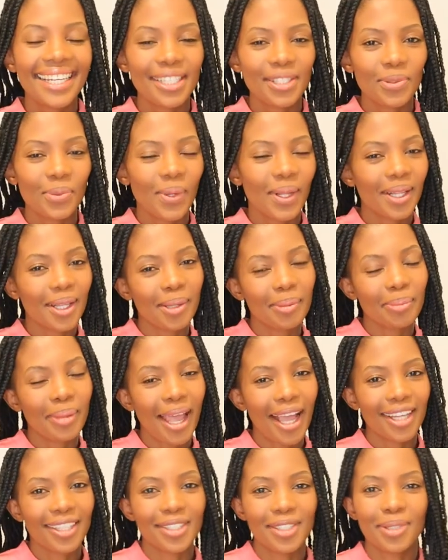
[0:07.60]
welcome
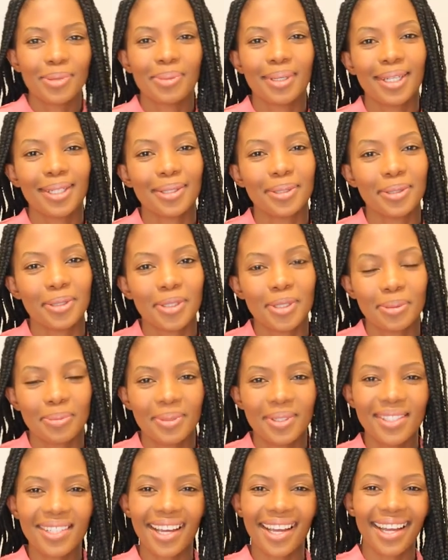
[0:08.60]
back to my youtube
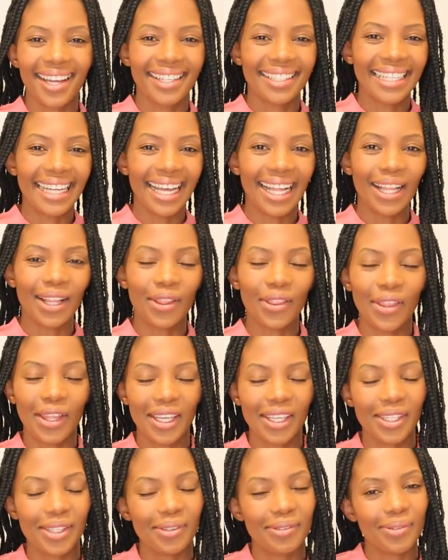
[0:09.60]
channel
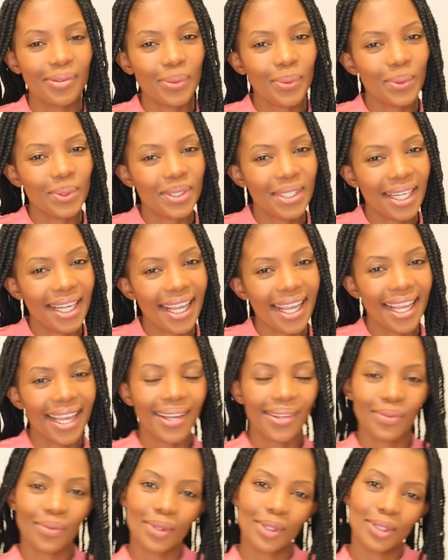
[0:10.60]
thank you for checking
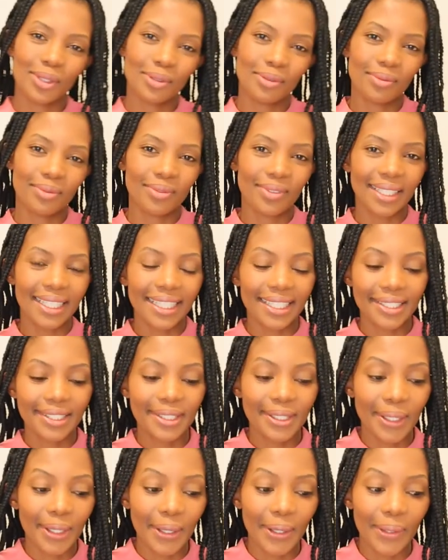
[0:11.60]
out this
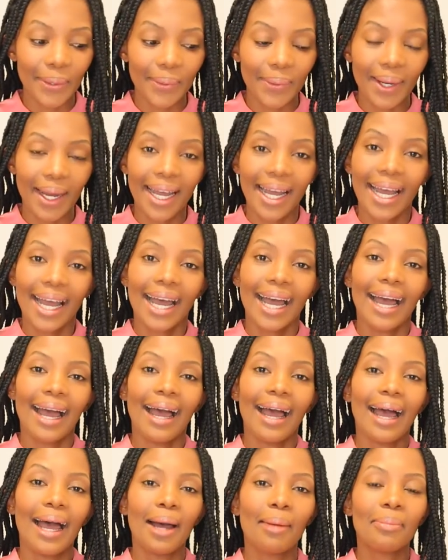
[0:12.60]
video
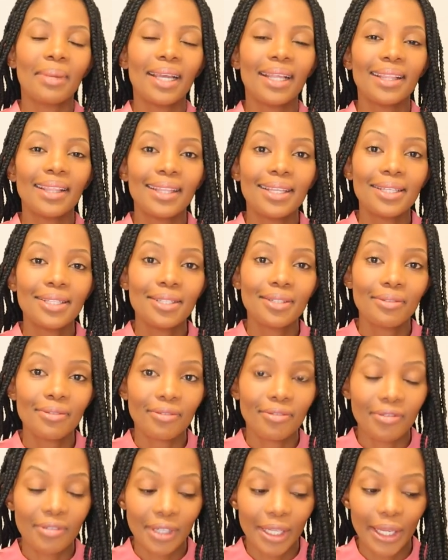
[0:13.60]
um, in this
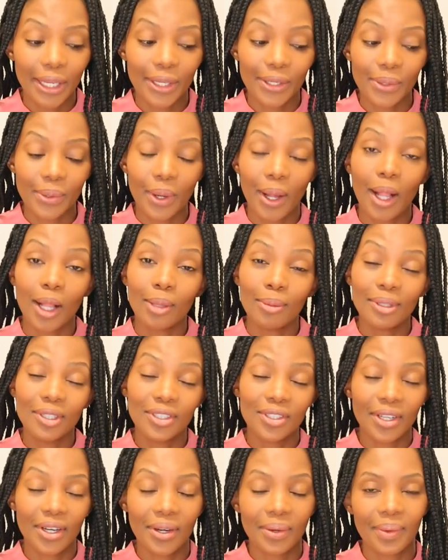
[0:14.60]
video i'll be
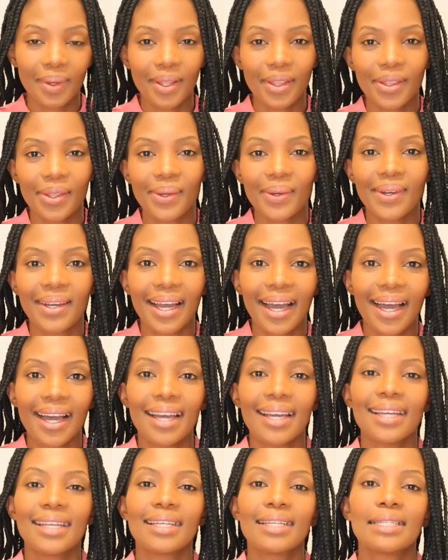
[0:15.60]
sharing with you
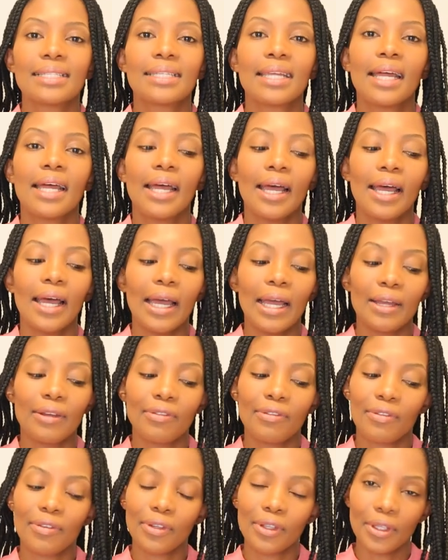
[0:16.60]
guys a
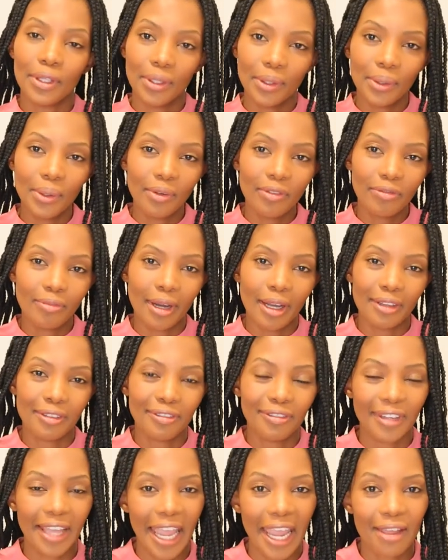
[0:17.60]
few of my
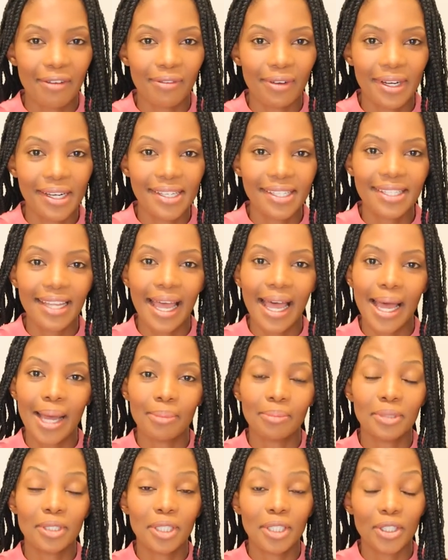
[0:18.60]
favorite
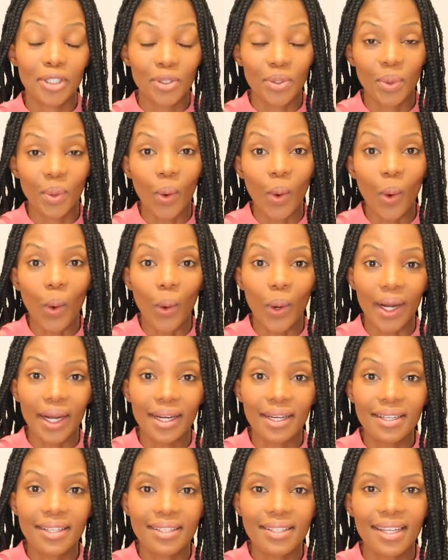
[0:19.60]
um, tissue
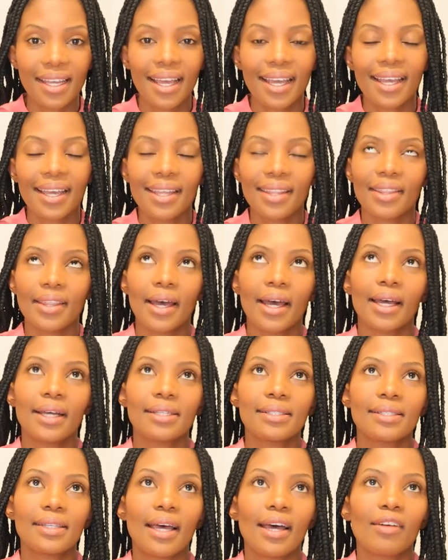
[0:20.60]
oils
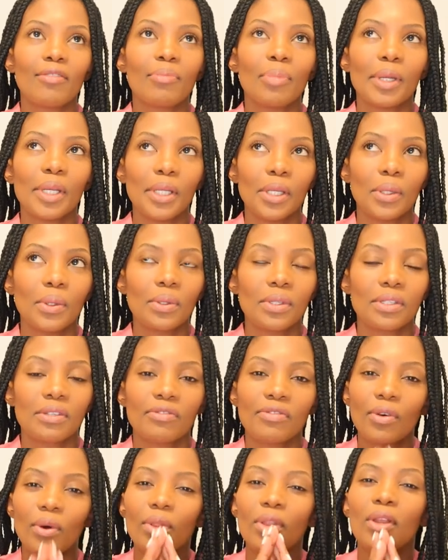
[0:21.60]
that I've been using
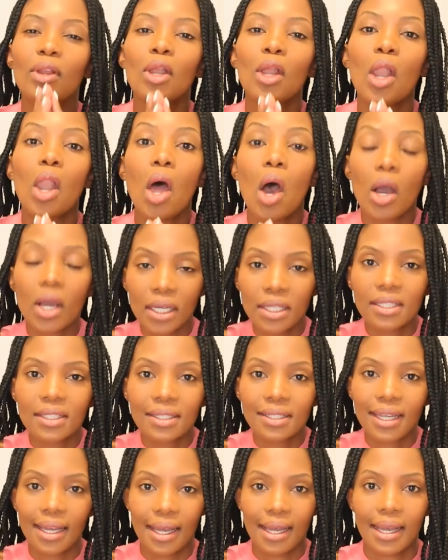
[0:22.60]
for the longest
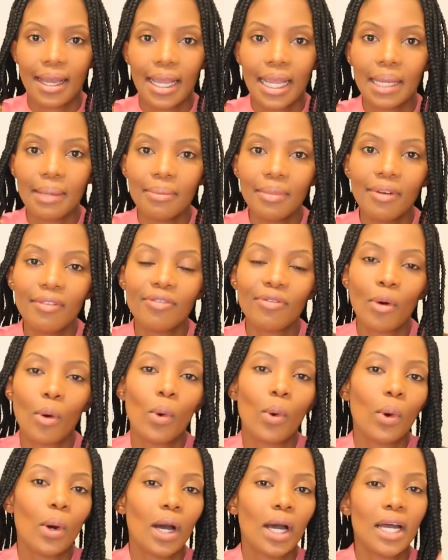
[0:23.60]
time
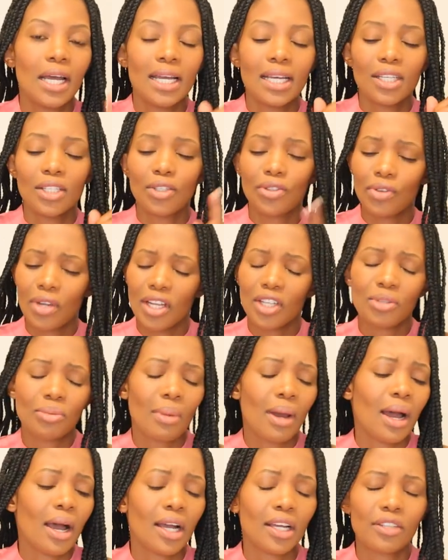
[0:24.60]
for stretch
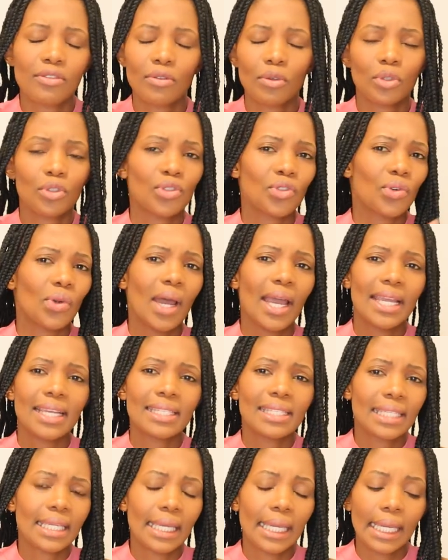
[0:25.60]
marks, for dry
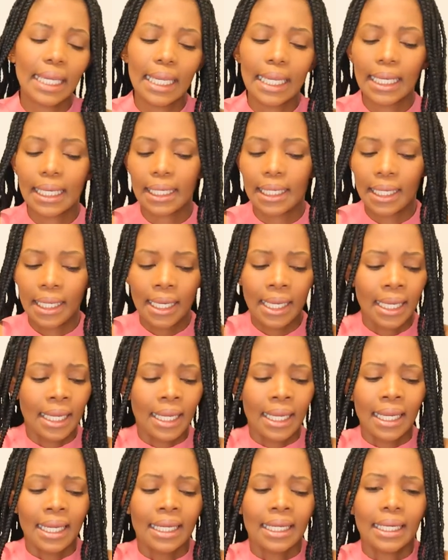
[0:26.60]
skin.
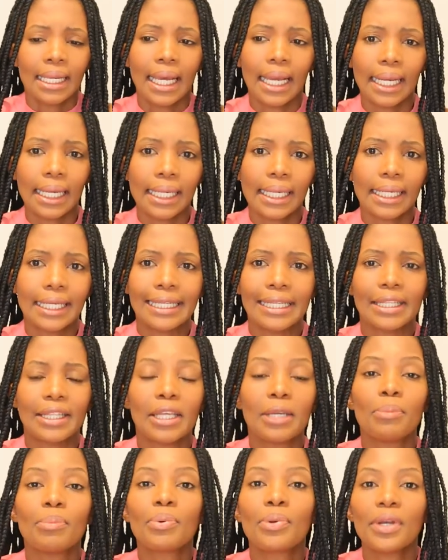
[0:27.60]
Like
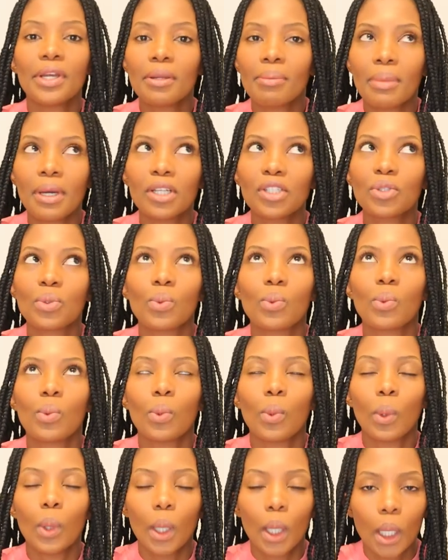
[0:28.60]
they pretty much
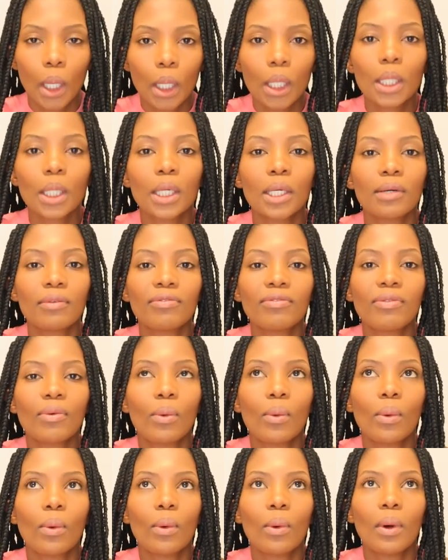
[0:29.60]
work
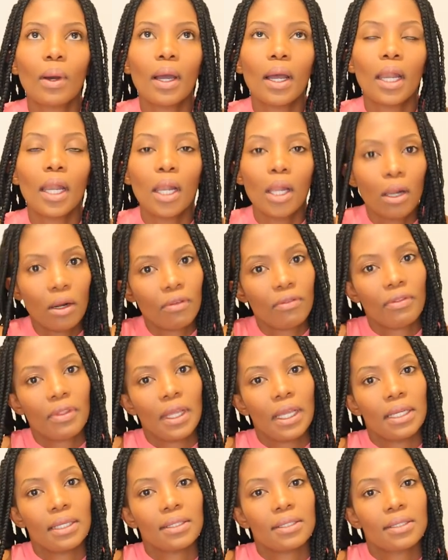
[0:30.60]
for a lot of
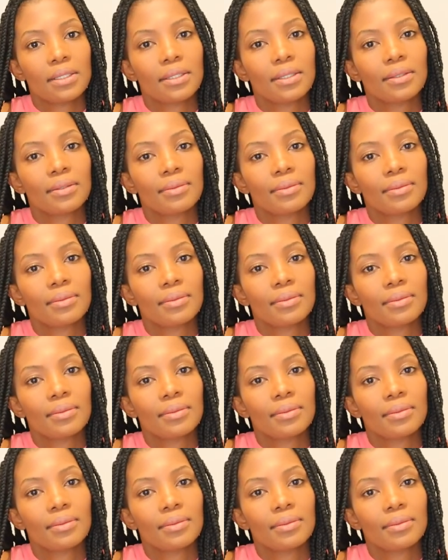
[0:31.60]
things